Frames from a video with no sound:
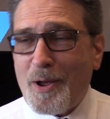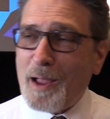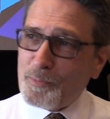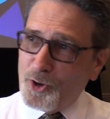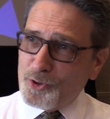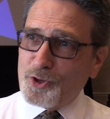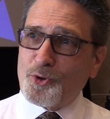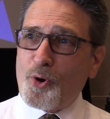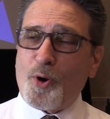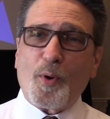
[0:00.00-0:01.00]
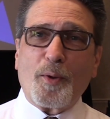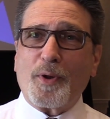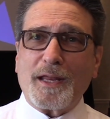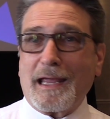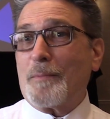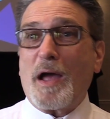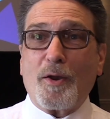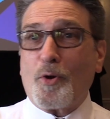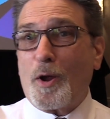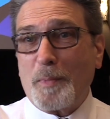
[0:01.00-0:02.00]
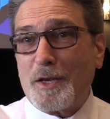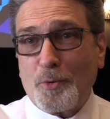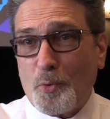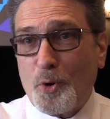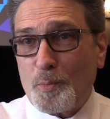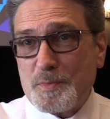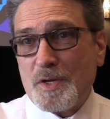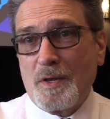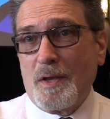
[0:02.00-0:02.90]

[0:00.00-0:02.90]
I'm there at the doorway when they come out, or I'm in the rooms,